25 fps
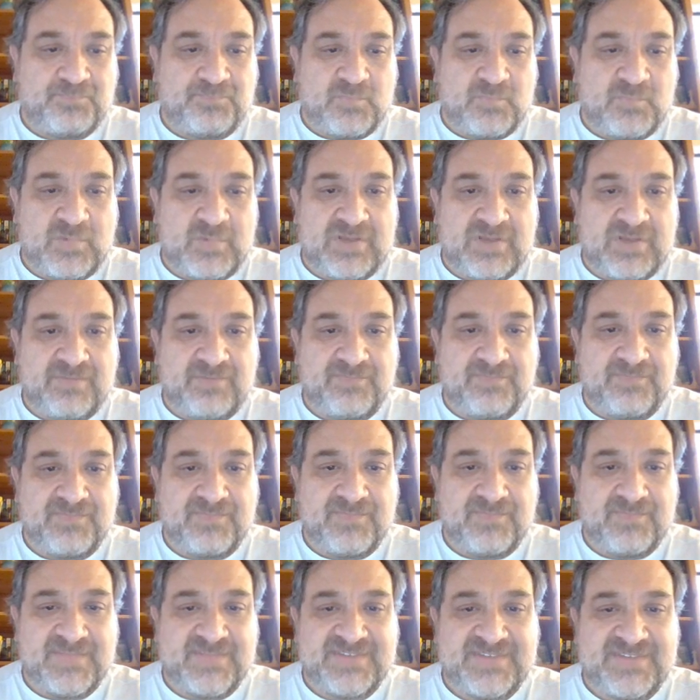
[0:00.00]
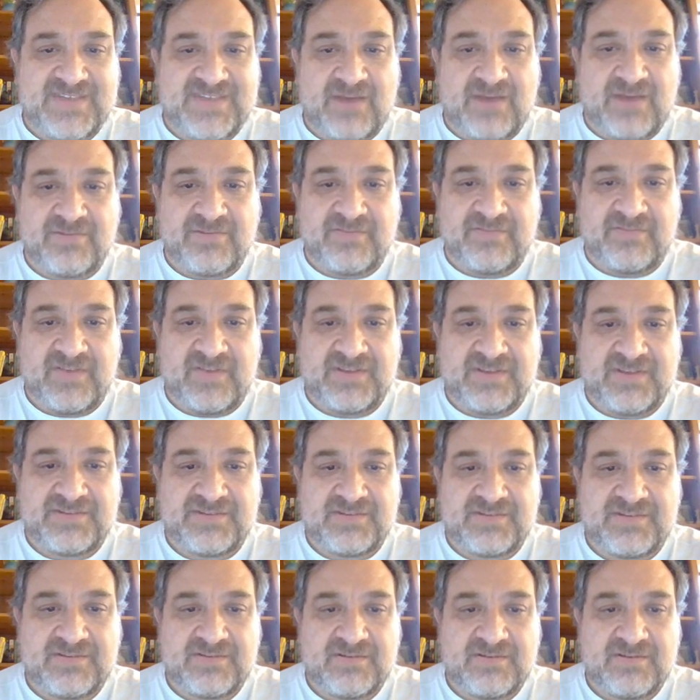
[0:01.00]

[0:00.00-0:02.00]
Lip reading: well, south of us.